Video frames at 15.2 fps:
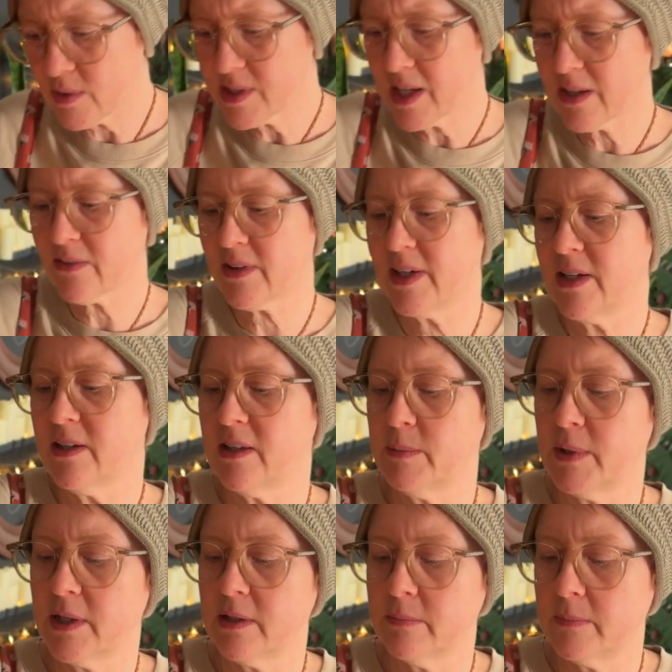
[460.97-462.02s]
that green on the
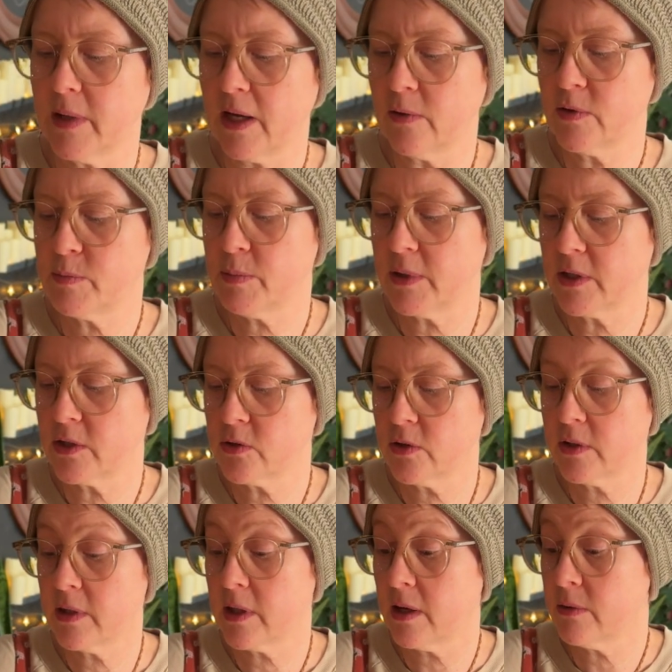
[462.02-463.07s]
bottom? I was
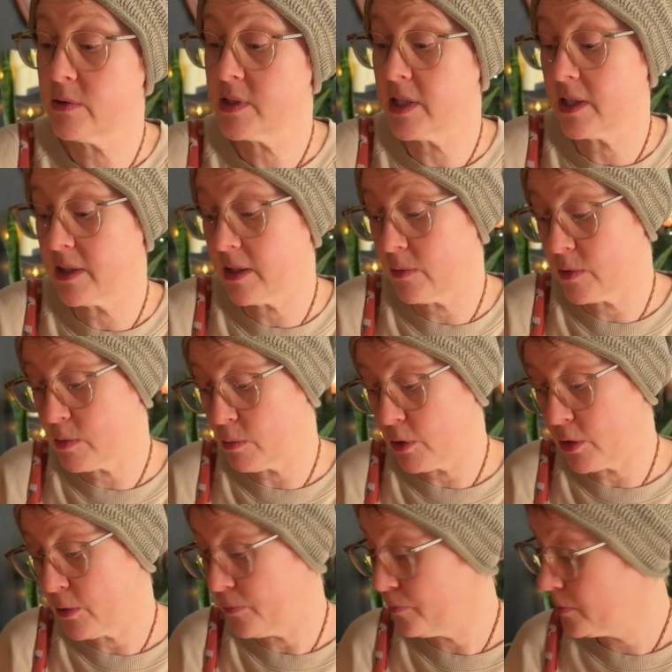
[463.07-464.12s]
thinking that was blue.